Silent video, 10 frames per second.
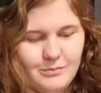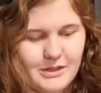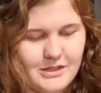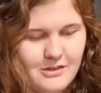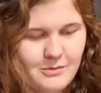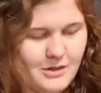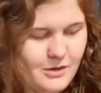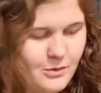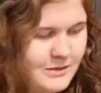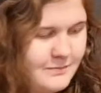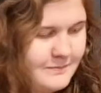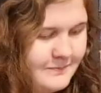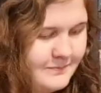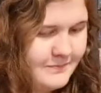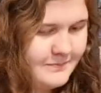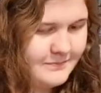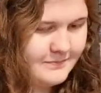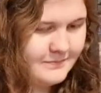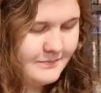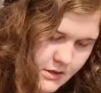Please give me a good one.
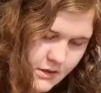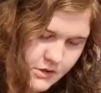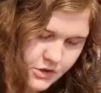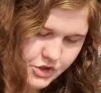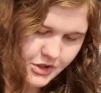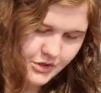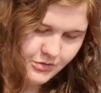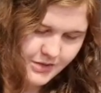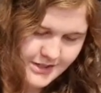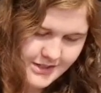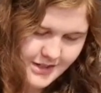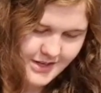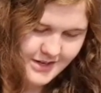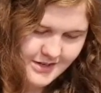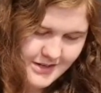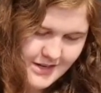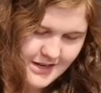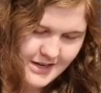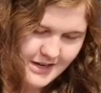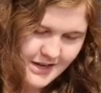It's a Chikorita
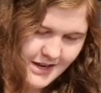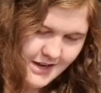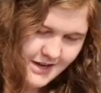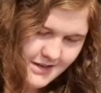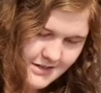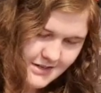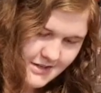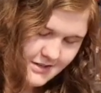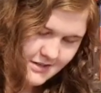and